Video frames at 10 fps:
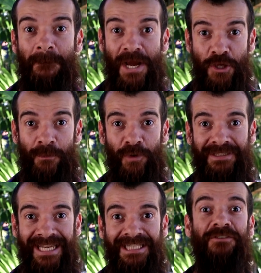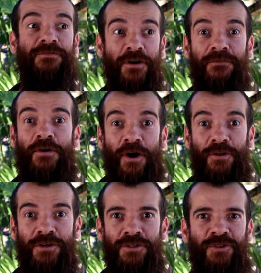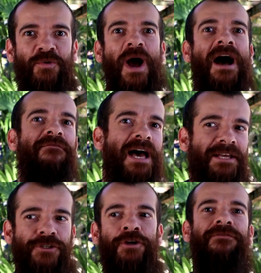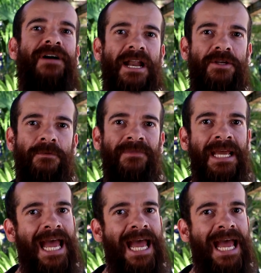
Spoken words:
but you pretend in front of others to have that certain value.